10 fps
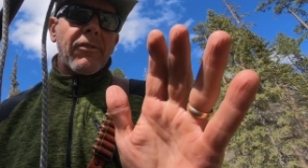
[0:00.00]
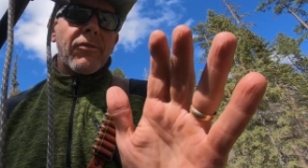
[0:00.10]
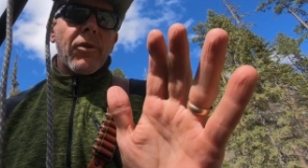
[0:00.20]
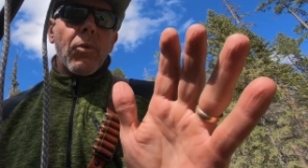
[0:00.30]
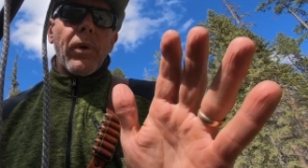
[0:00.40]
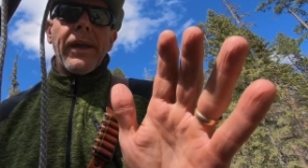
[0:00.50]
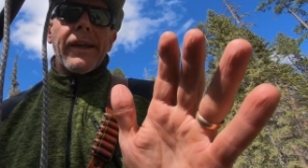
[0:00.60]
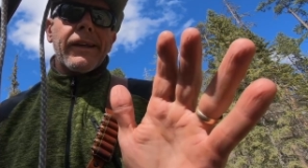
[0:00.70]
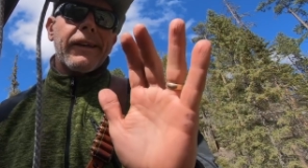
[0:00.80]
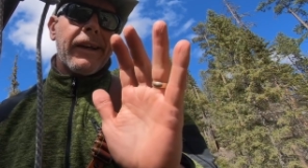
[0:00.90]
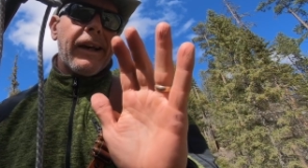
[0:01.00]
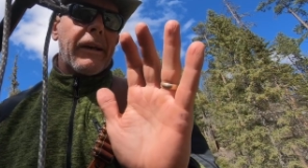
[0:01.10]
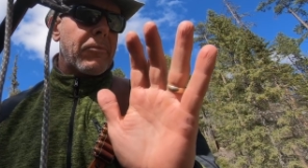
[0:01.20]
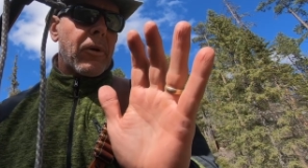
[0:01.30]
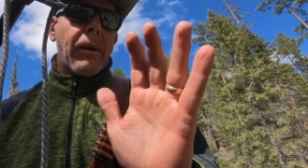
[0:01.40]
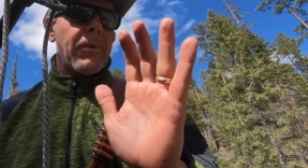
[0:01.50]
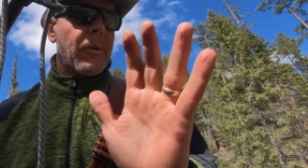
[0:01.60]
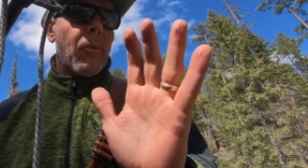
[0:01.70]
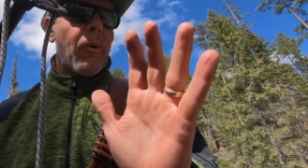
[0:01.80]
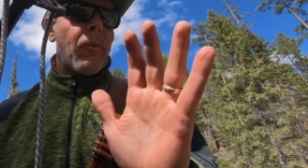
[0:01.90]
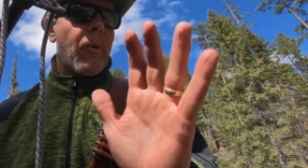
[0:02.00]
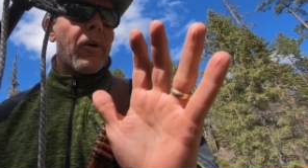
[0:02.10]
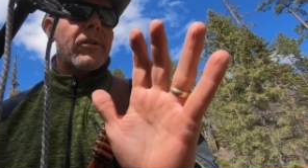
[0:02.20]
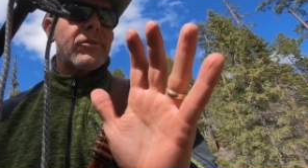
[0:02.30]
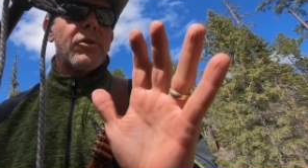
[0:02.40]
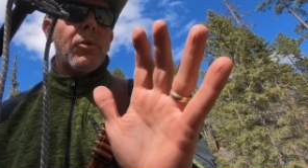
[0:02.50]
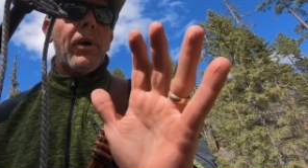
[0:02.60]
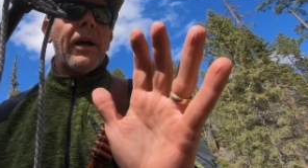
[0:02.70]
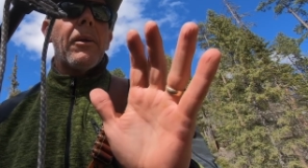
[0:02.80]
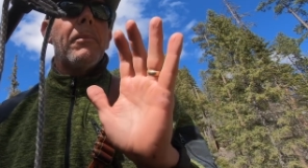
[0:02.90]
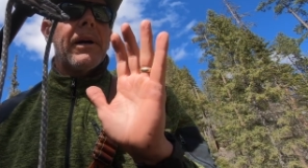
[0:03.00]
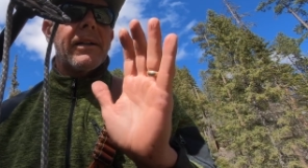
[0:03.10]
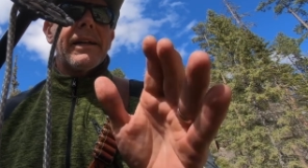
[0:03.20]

for a week, probably won't work too well, but